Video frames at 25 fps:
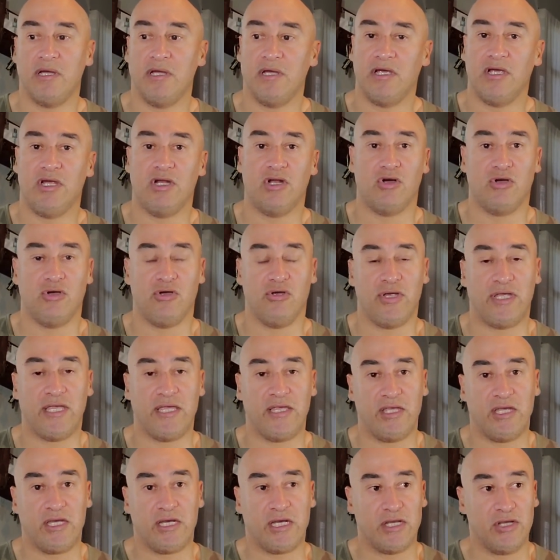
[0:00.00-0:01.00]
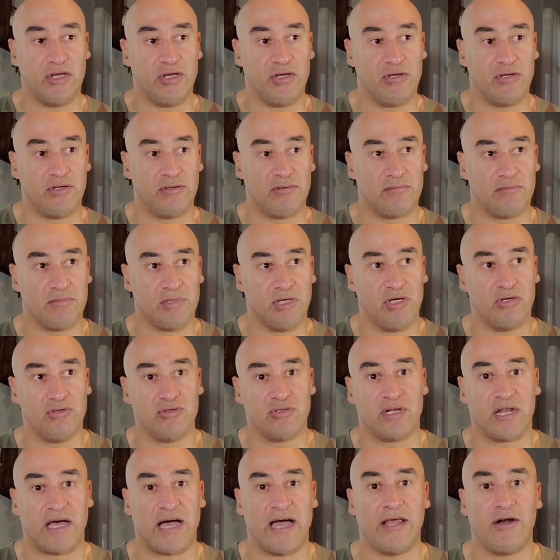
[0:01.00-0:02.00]
you can
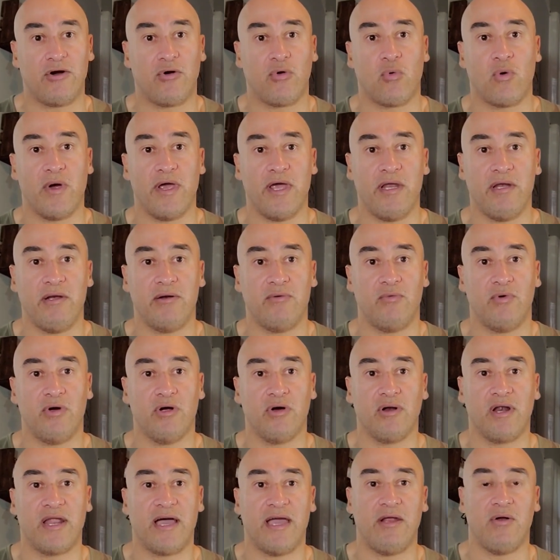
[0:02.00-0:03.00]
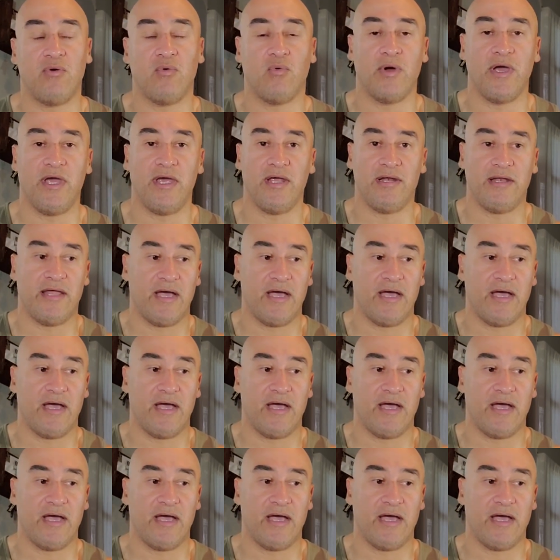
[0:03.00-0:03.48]
use lighter weight, real lightweight.